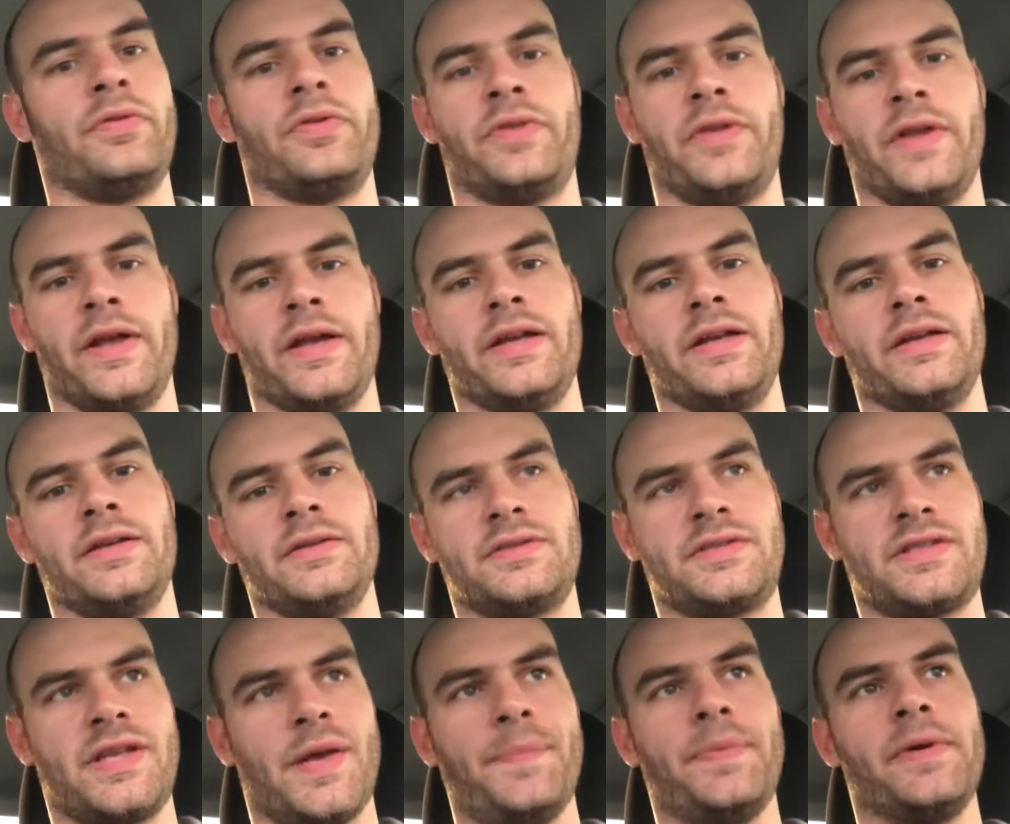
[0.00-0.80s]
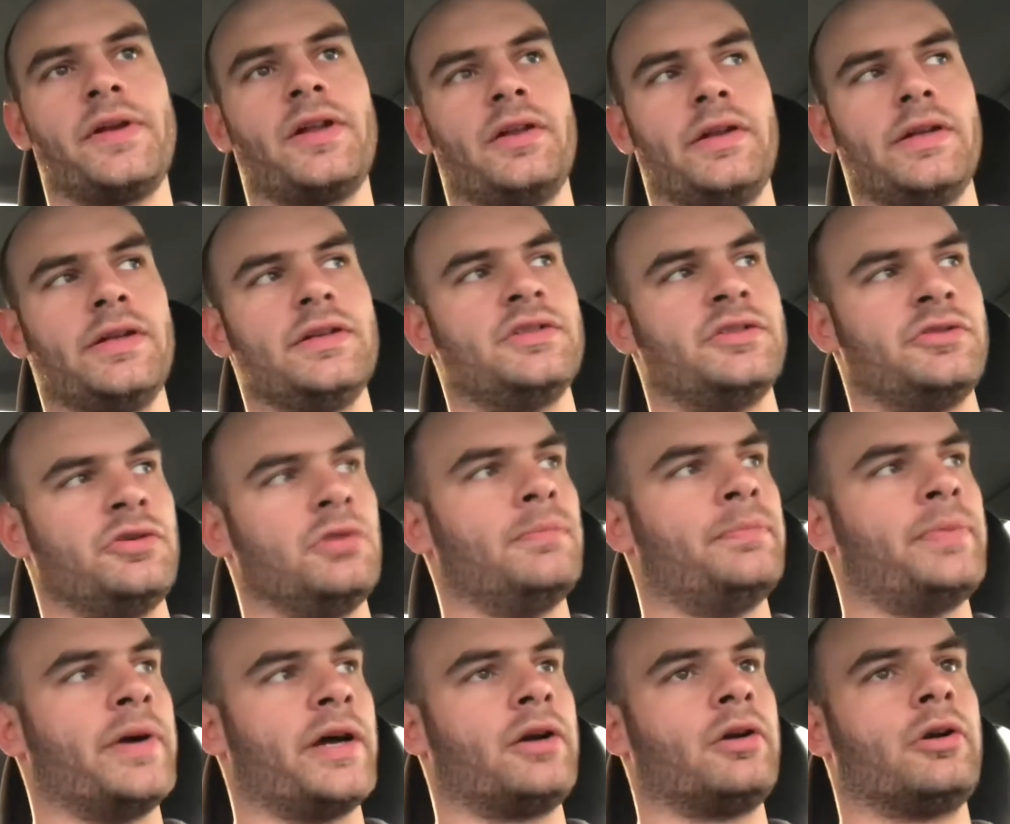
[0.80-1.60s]
they typically do
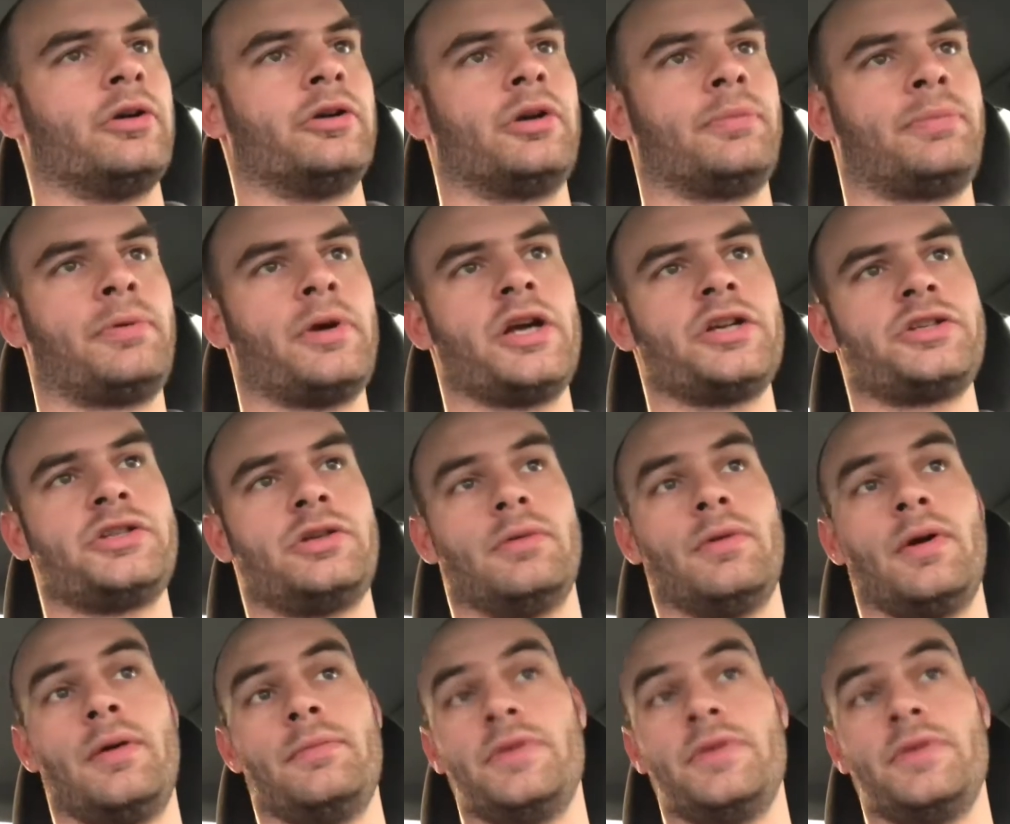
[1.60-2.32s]
better under pressure.